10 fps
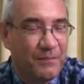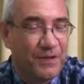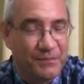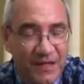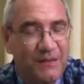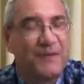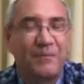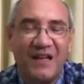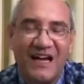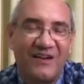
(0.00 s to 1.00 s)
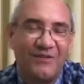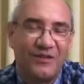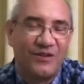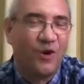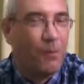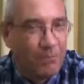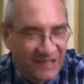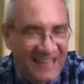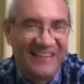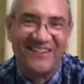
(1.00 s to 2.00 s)
But many people have
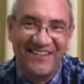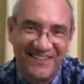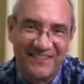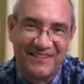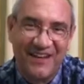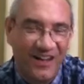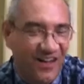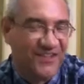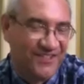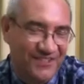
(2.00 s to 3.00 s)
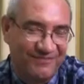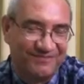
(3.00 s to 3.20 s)
complicated this a lot.